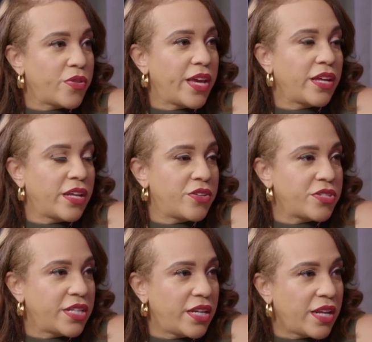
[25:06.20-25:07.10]
so they could
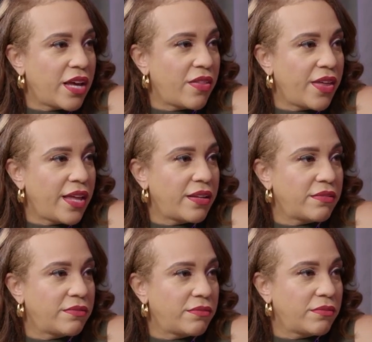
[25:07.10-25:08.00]
understand how that
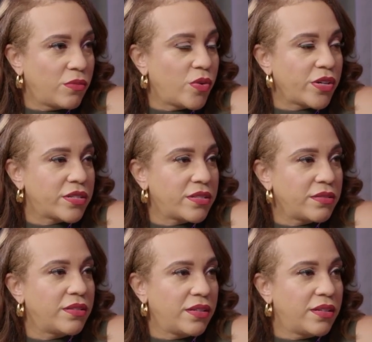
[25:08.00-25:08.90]
works?